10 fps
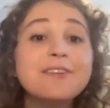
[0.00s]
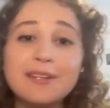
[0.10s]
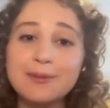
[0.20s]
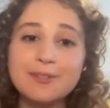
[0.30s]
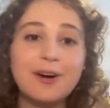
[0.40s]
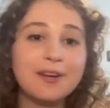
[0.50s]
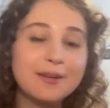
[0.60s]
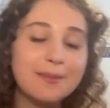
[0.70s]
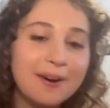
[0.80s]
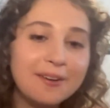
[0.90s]
feedback that
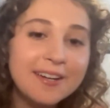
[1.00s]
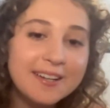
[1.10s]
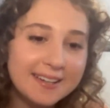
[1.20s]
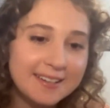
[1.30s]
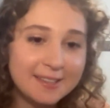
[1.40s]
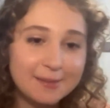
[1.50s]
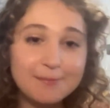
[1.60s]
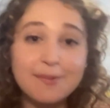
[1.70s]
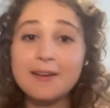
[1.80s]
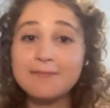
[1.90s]
we're talking about,
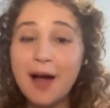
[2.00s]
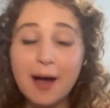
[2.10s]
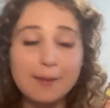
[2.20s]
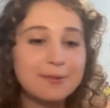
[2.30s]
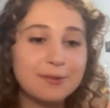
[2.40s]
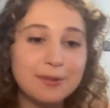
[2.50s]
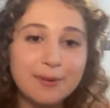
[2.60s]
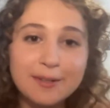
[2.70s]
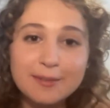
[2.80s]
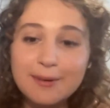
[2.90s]
I
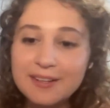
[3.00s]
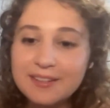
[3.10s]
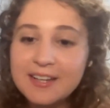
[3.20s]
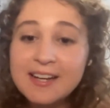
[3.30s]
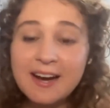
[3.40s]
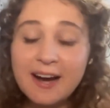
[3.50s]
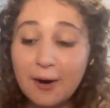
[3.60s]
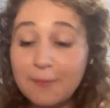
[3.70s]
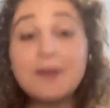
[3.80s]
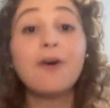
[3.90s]
absolutely recommend.
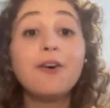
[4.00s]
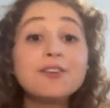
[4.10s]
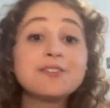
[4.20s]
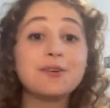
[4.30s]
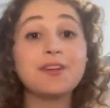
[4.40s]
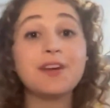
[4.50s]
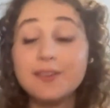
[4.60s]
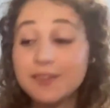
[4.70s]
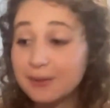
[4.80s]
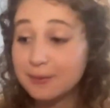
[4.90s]
And also the
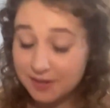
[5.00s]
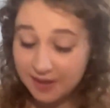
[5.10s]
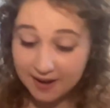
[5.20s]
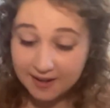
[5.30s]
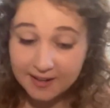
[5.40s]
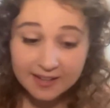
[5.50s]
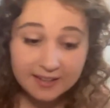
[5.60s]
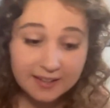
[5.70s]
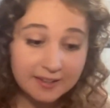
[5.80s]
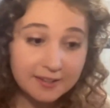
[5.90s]
other thing with that
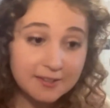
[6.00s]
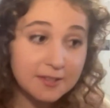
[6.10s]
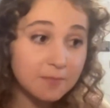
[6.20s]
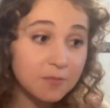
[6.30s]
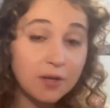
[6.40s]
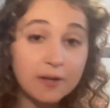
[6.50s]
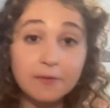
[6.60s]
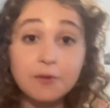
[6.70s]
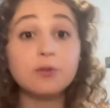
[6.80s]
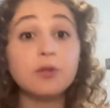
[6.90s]
is there,
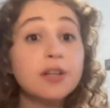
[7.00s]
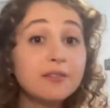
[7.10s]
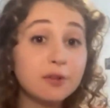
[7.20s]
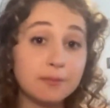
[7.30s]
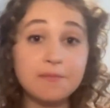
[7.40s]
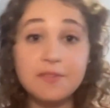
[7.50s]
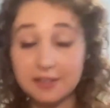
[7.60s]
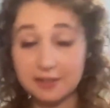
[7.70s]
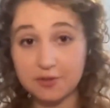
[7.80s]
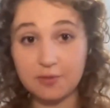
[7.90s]
if you're looking for
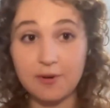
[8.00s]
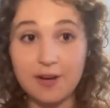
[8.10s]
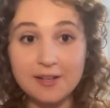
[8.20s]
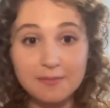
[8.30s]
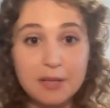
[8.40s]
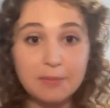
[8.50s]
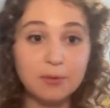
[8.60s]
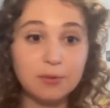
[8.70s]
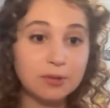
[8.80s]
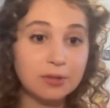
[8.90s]
things to write,
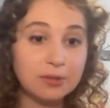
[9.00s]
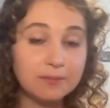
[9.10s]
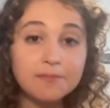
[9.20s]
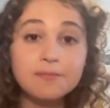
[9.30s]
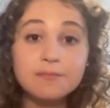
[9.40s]
people will